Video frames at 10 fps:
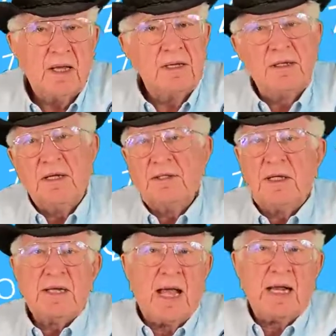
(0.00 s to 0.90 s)

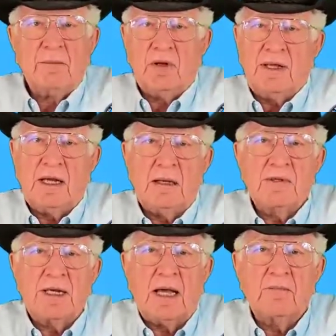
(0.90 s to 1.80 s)
Disney's Animal Kingdom
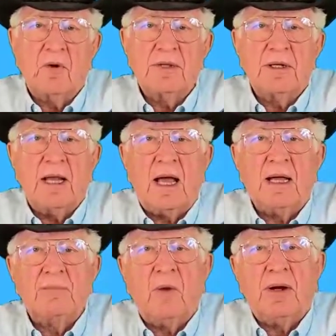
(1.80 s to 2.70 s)
has had more than
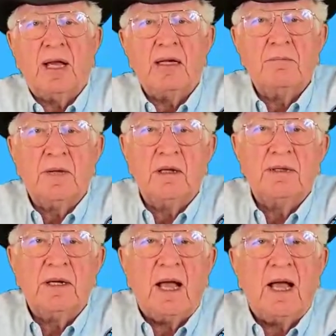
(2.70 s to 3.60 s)
9.8
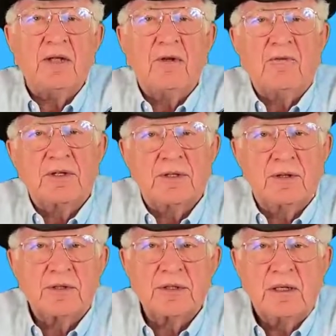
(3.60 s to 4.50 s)
million annual
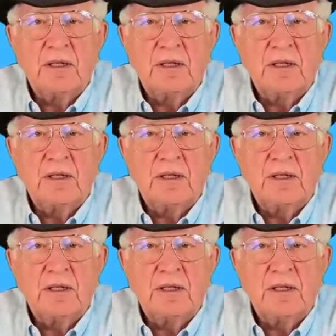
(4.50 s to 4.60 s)
visitors,